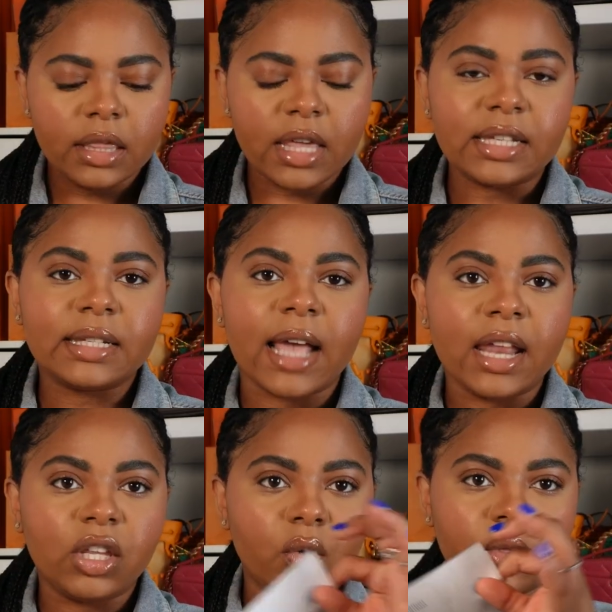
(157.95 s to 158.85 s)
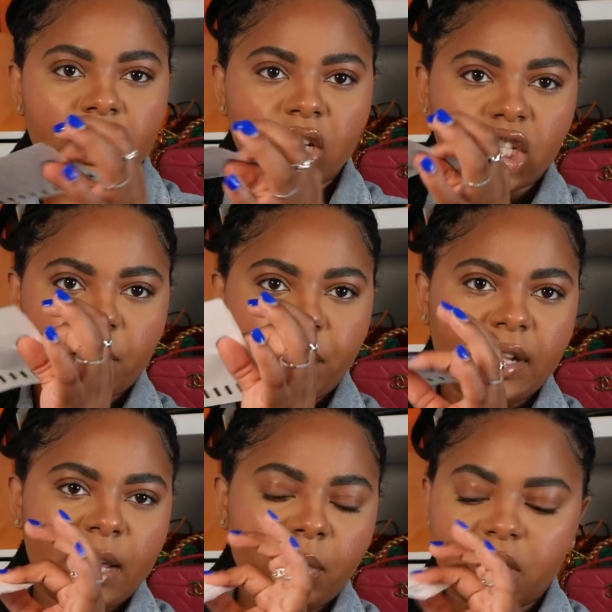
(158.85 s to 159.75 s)
They send you the shipping
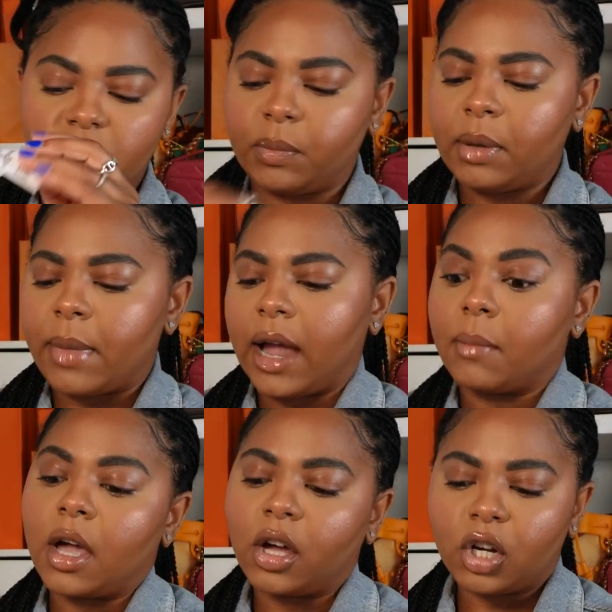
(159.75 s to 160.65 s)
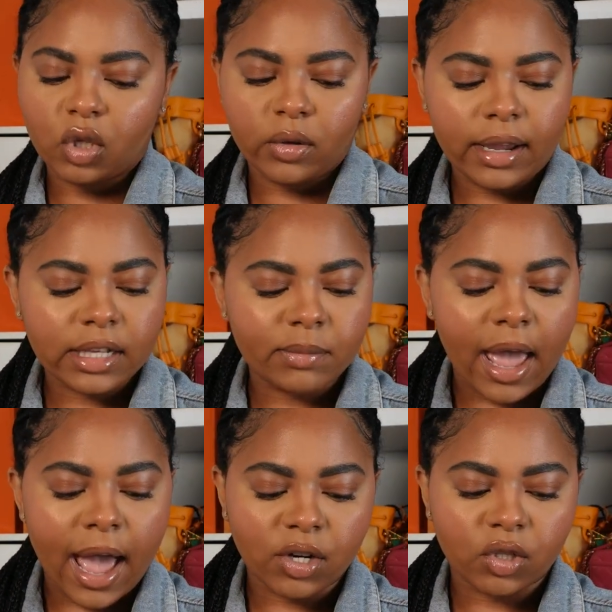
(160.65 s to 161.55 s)
label to ship it back. I'm not going to show that because my
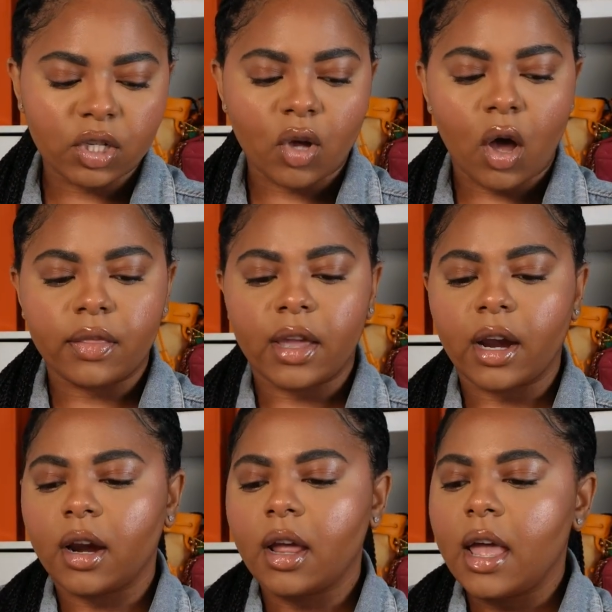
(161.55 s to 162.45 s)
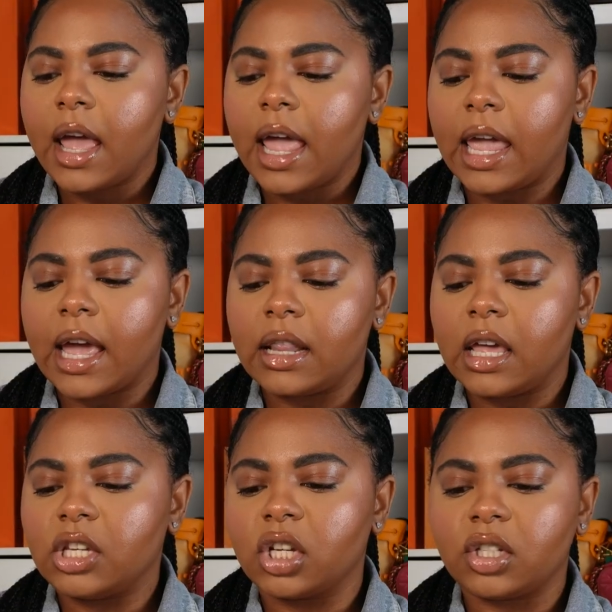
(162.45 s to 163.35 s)
address is on there, and
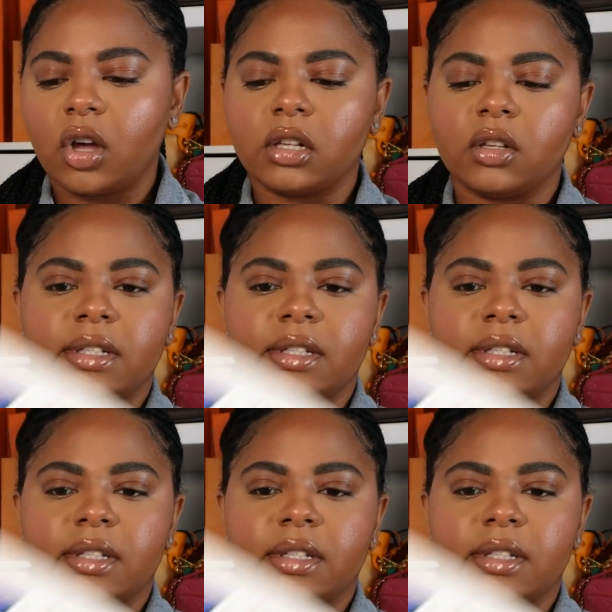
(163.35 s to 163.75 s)
they just also